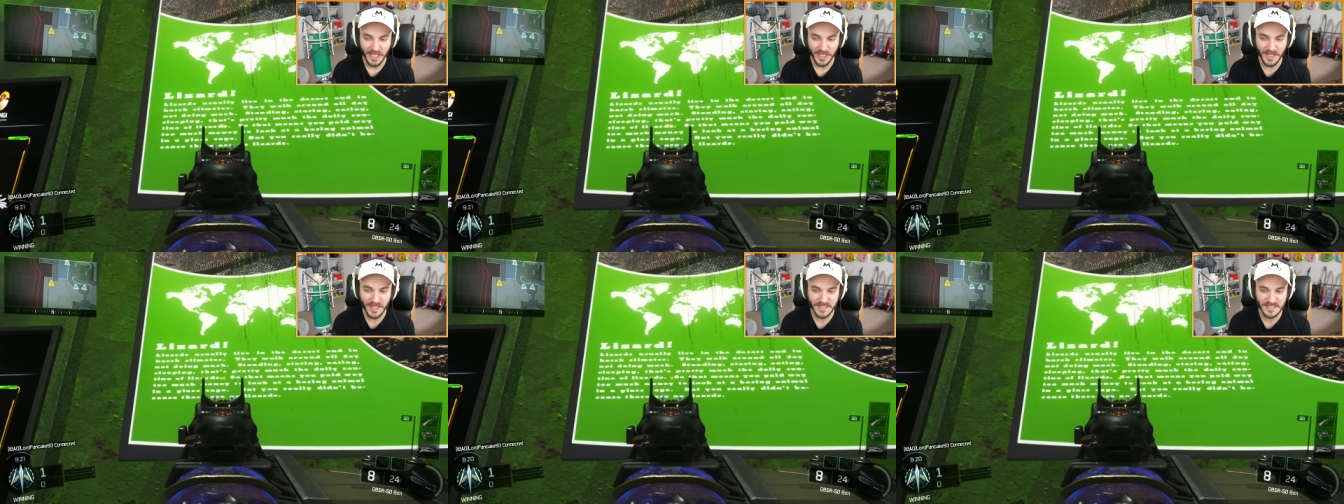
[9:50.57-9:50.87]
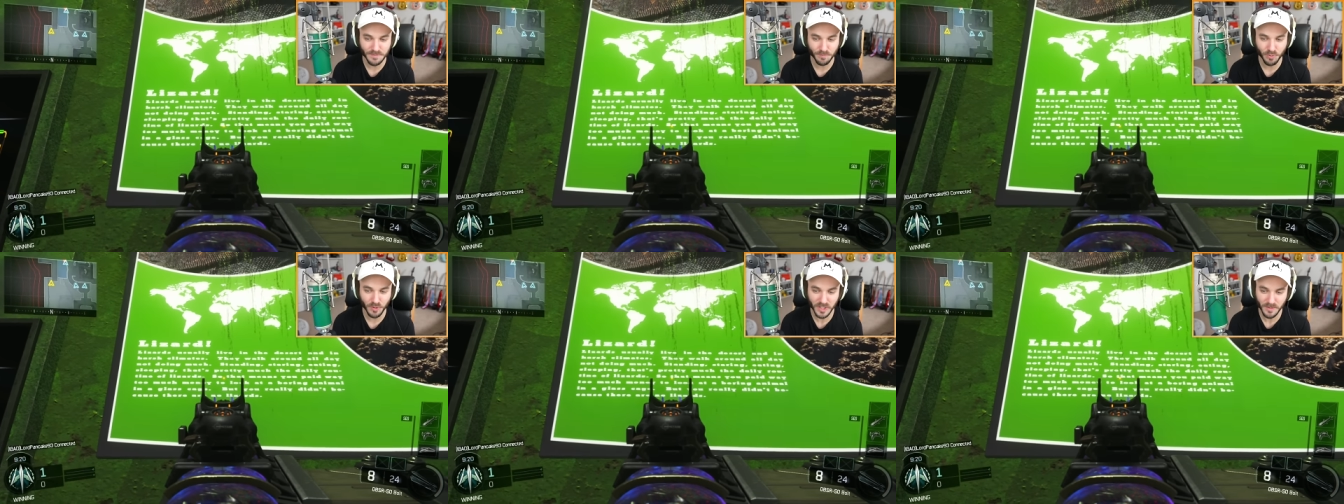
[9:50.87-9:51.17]

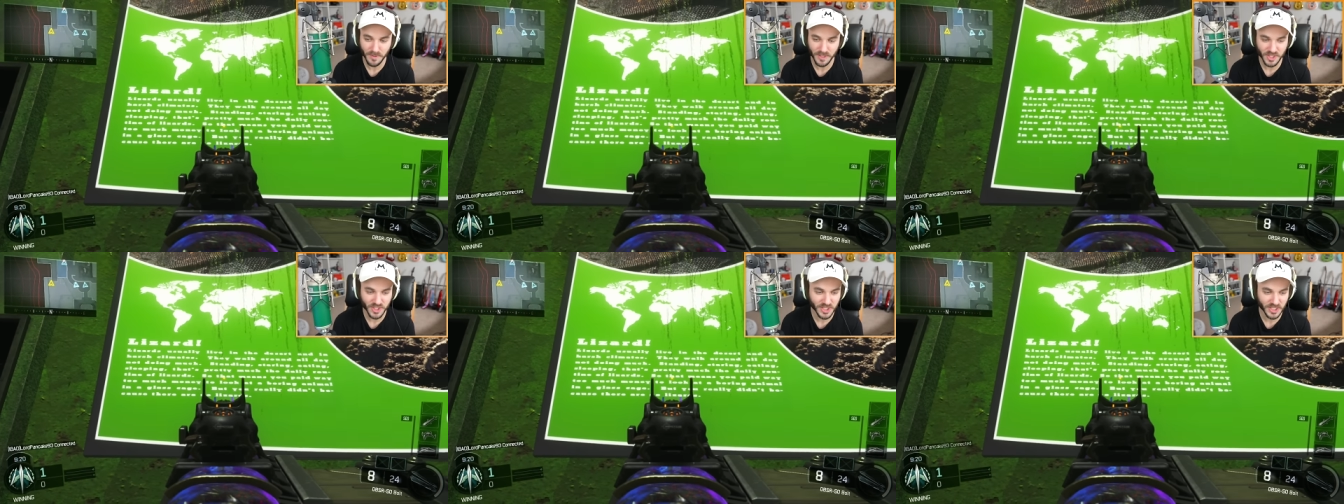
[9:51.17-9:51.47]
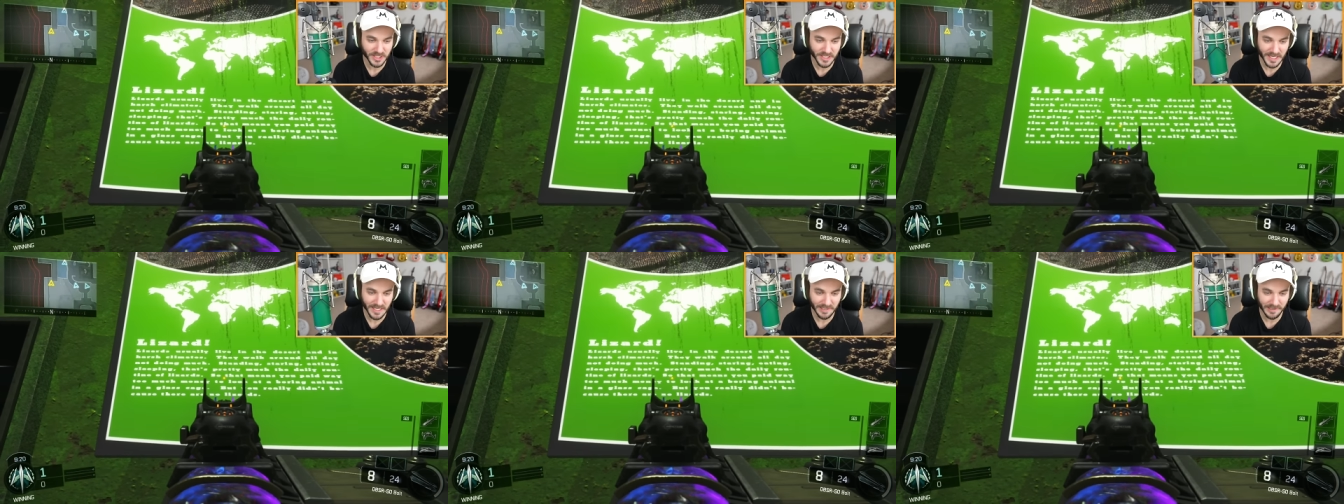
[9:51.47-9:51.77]
That's pretty much
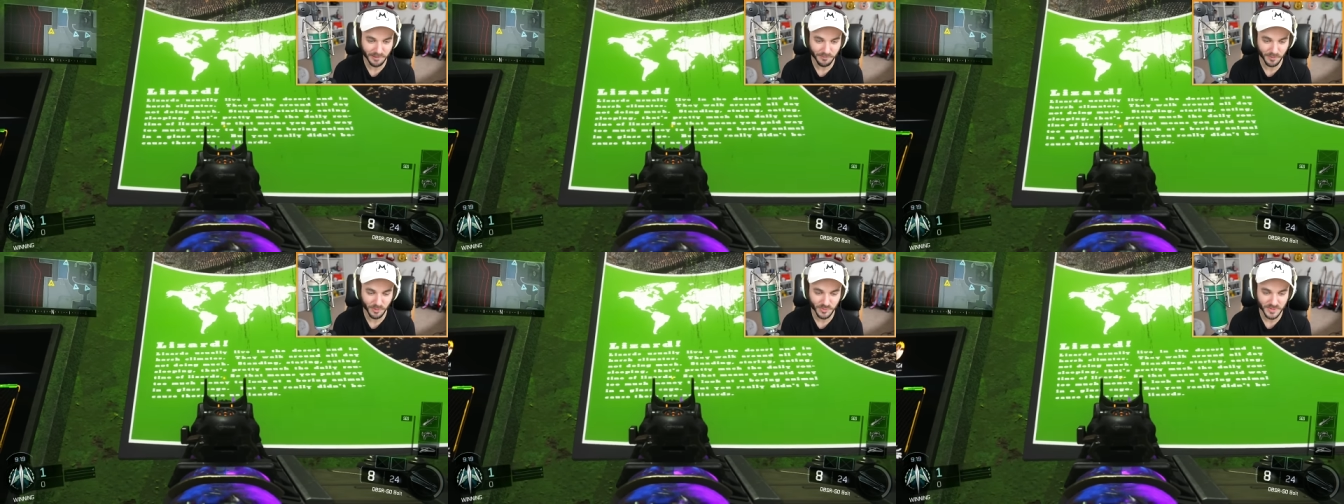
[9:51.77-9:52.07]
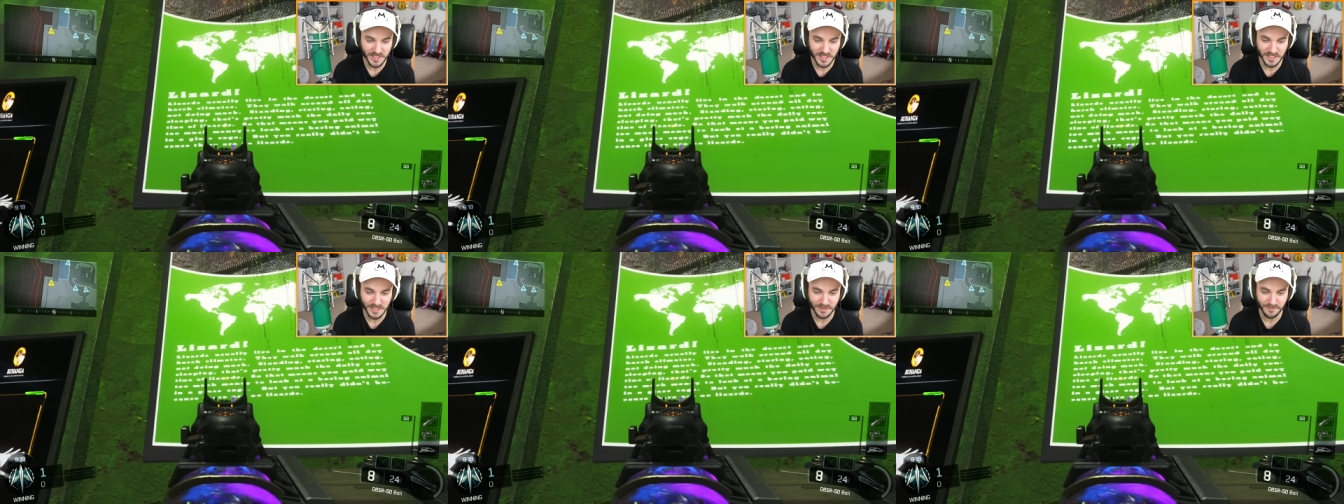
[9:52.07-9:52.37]
the daily
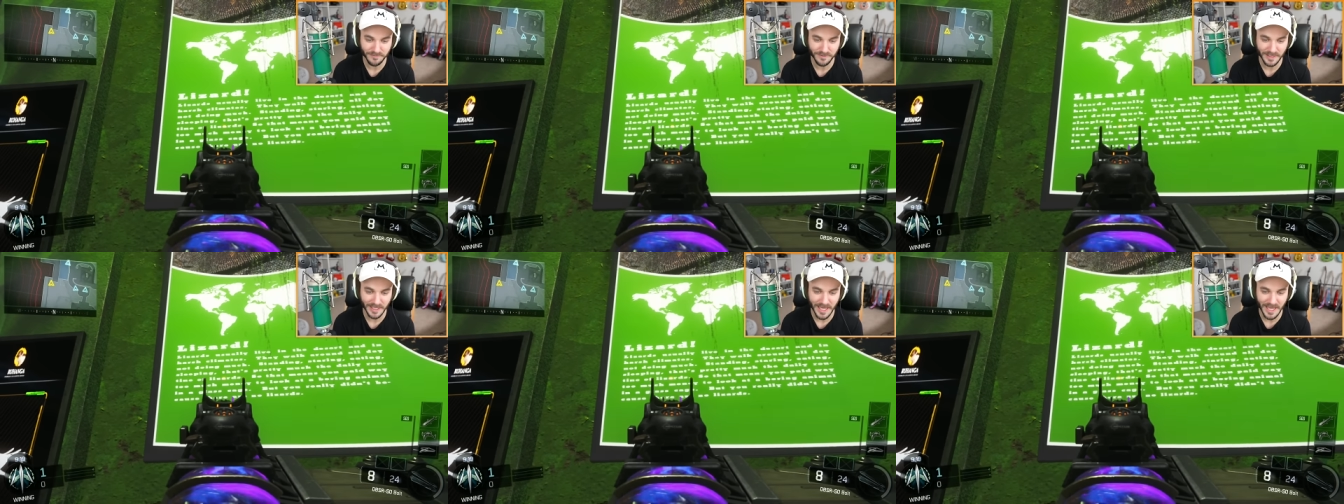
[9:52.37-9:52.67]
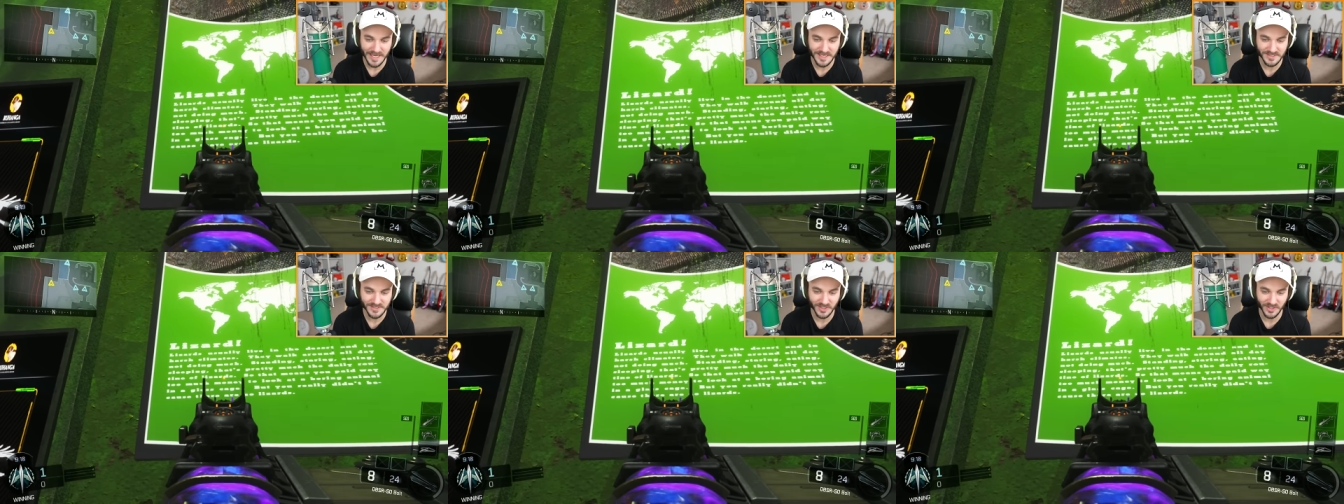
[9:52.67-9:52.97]
routine of
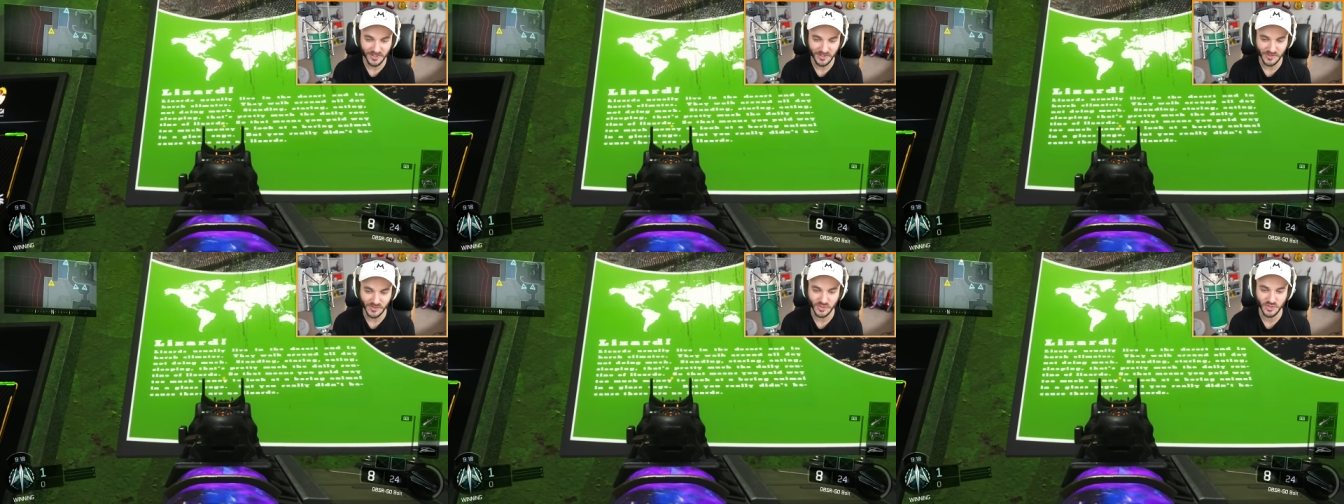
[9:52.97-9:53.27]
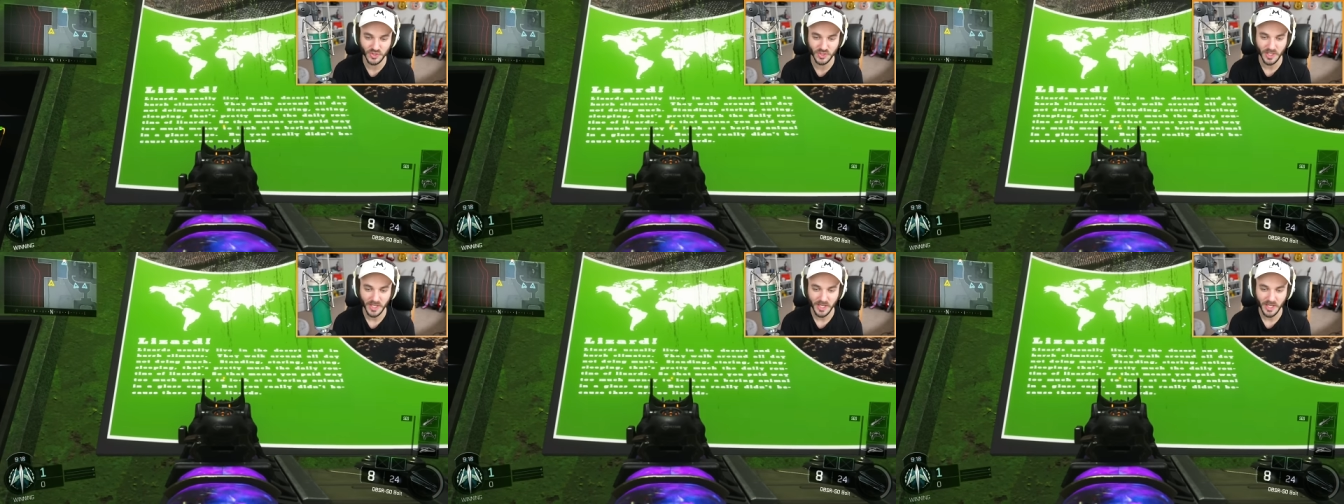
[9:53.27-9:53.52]
lizards.